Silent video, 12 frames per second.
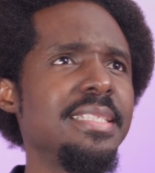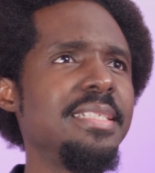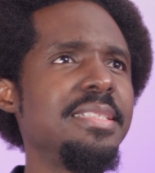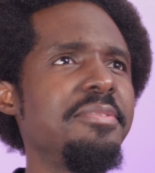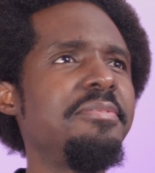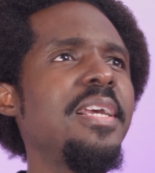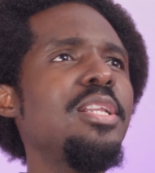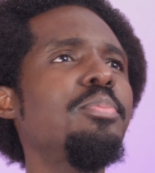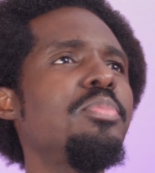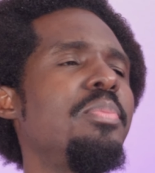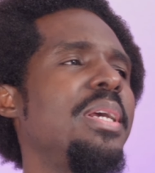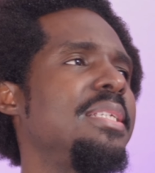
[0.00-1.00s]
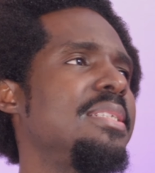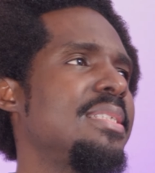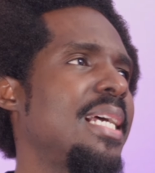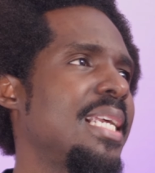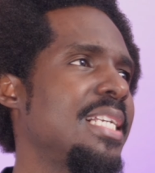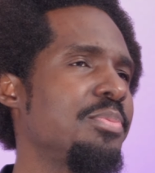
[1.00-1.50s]
the developments
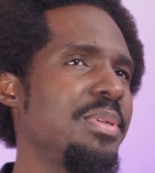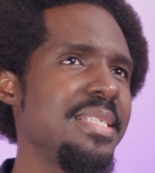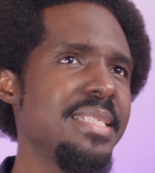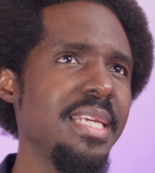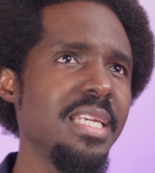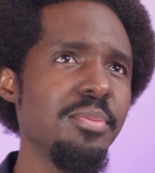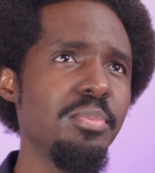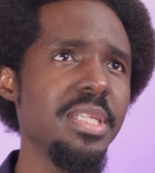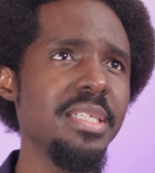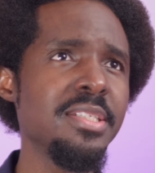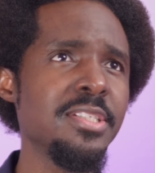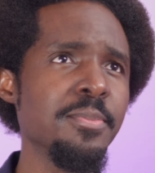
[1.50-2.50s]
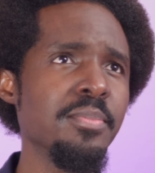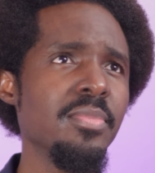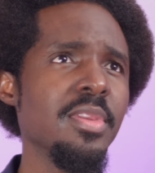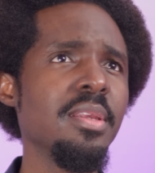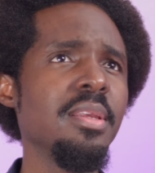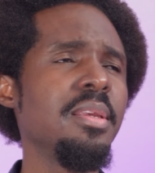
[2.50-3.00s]
that has been taking place.
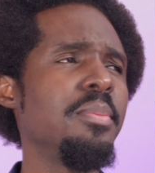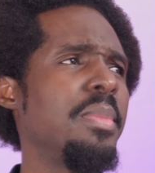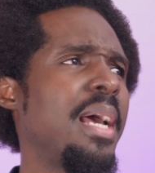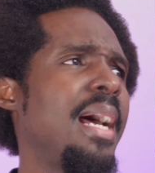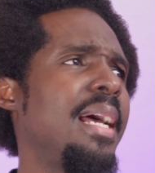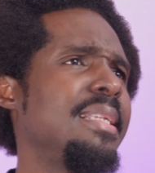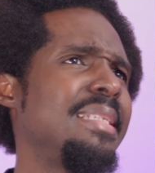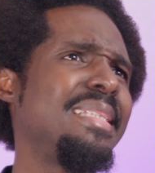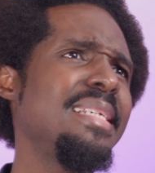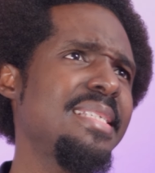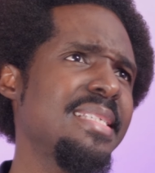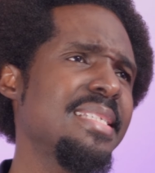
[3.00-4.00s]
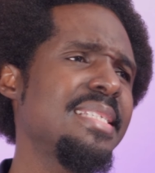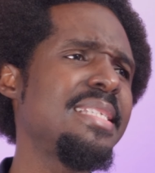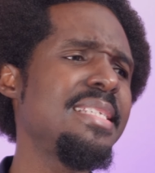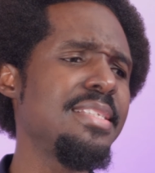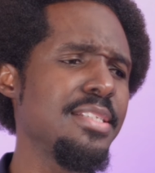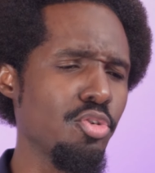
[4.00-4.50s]
And this
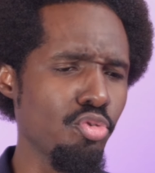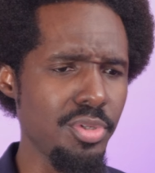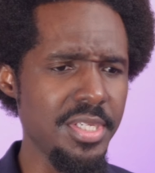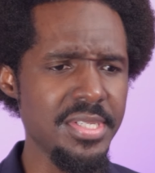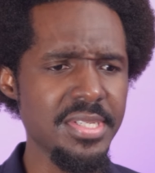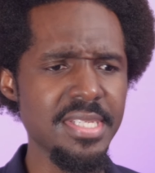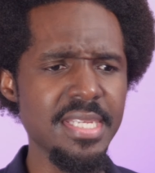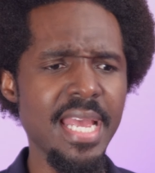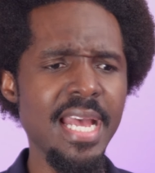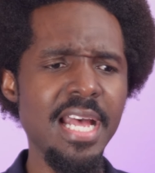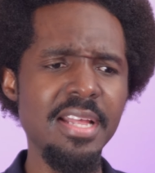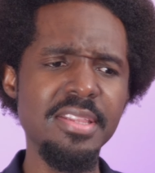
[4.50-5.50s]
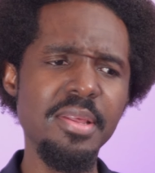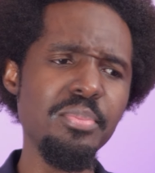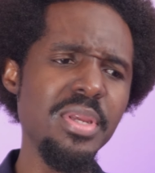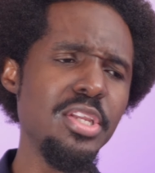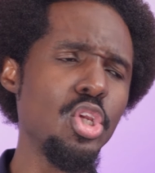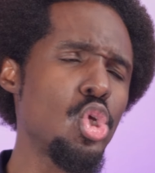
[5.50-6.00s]
decrease had
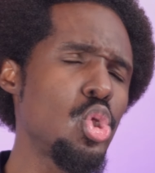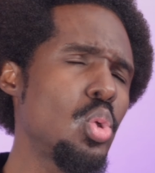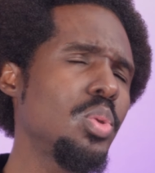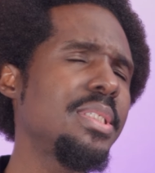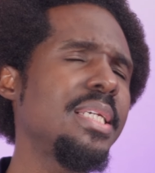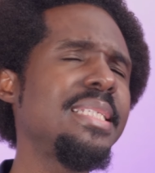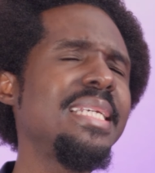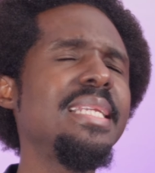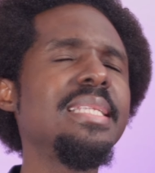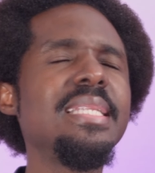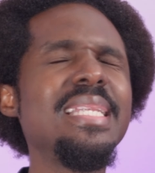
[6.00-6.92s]
been noted in the